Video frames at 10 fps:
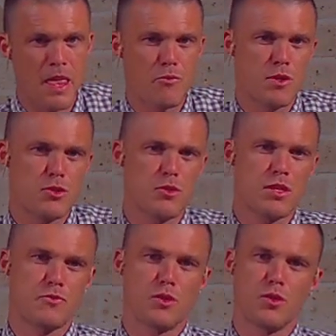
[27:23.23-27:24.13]
if we do
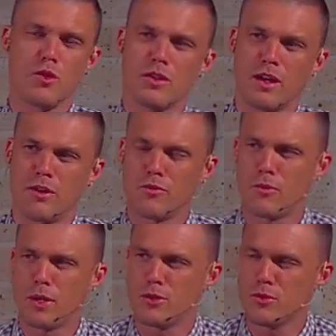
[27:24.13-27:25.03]
this for long enough,
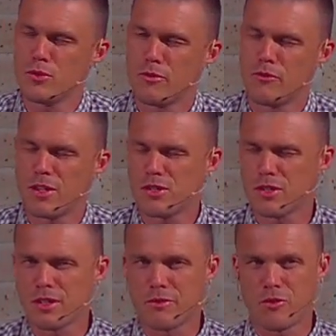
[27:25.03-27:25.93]
we do
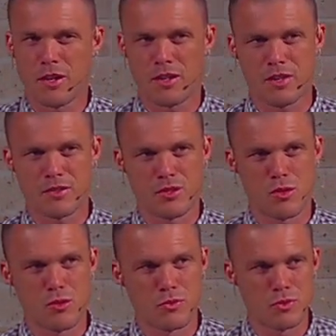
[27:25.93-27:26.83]
eventually find
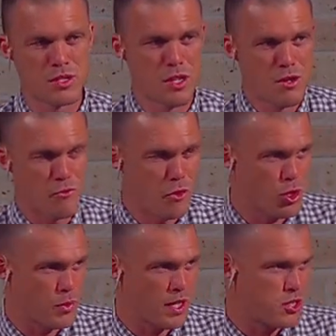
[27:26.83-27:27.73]
ourselves
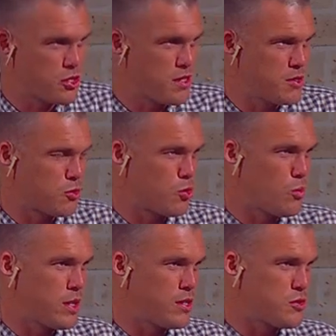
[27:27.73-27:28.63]
following a Jesus who
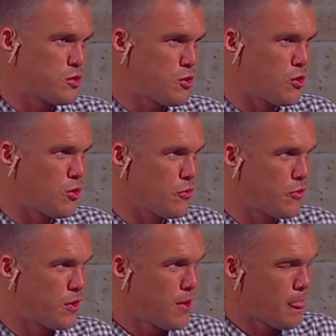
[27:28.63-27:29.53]
we
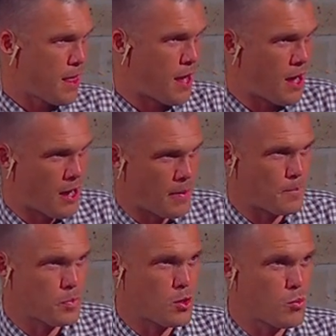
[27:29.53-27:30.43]
deserve,
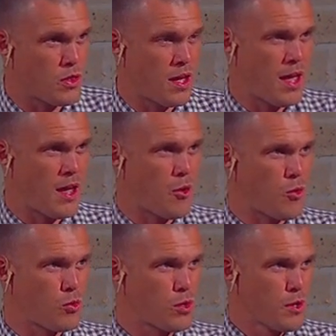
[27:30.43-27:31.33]
with a
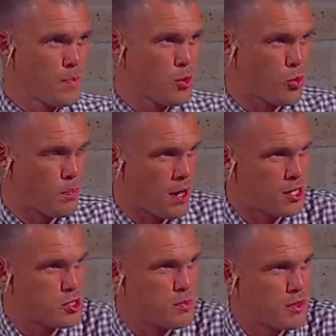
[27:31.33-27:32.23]
hell or
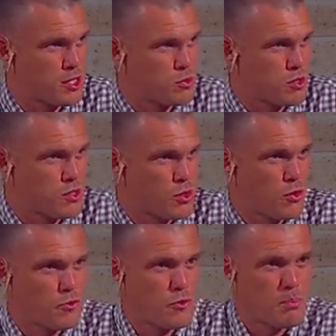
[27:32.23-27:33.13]
punishment that's
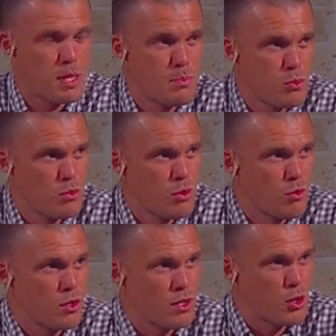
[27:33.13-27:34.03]
reserved for people
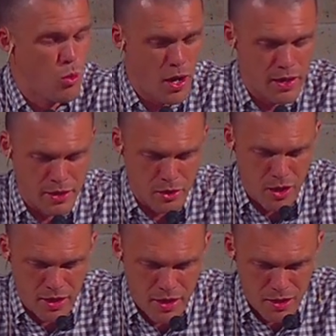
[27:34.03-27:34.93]
really quite
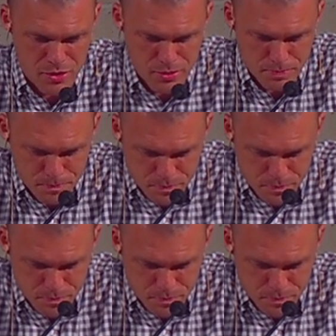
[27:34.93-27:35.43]
unlike us.